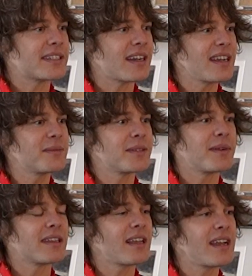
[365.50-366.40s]
times in
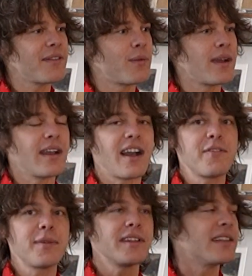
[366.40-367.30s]
my life where
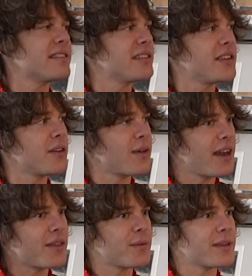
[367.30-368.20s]
I've been in, you know,
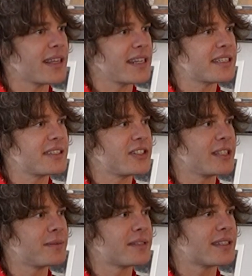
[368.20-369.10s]
other
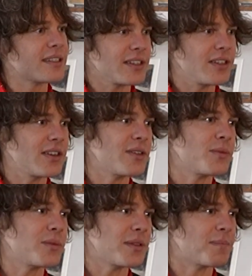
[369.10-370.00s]
relationships, you
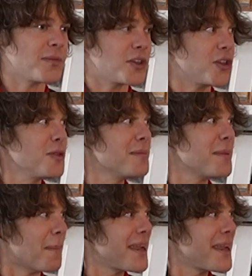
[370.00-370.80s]
know, with human